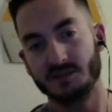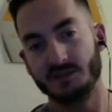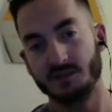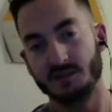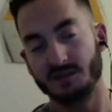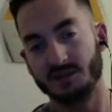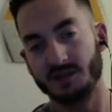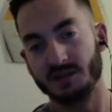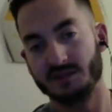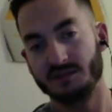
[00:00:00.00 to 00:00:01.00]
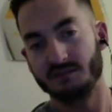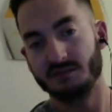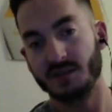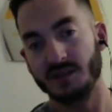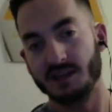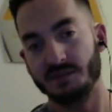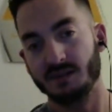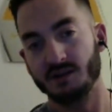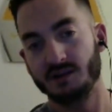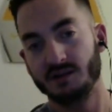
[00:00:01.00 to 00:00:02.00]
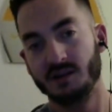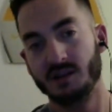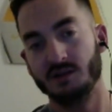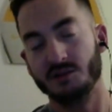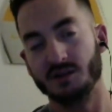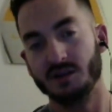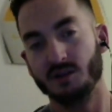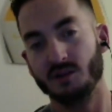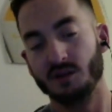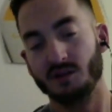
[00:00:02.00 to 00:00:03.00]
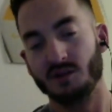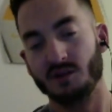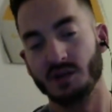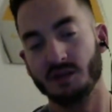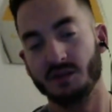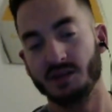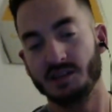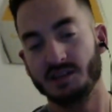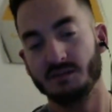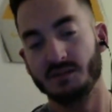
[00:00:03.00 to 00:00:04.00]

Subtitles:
especially against Nike Pierce, who's going to throw a lot of volume. I think Tim